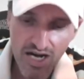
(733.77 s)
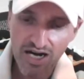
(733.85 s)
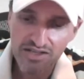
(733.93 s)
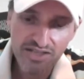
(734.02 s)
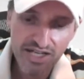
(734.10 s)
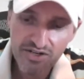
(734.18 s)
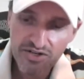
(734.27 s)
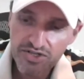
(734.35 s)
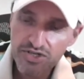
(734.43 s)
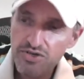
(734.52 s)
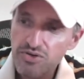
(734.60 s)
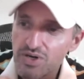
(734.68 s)
Letter
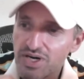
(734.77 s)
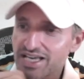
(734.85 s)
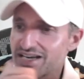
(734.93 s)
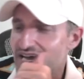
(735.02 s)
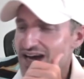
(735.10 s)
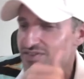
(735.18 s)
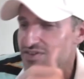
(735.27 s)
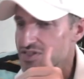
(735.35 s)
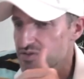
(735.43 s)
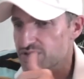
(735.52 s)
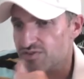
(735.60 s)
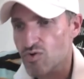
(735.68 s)
U, again, I have a
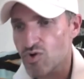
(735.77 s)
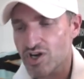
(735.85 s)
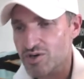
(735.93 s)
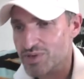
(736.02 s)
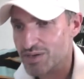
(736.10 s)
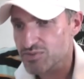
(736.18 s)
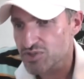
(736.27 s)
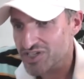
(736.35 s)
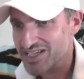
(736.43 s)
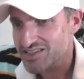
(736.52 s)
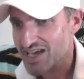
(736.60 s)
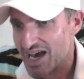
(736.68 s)
little bit of a runner, but I'm
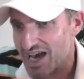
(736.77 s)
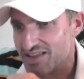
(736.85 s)
looking to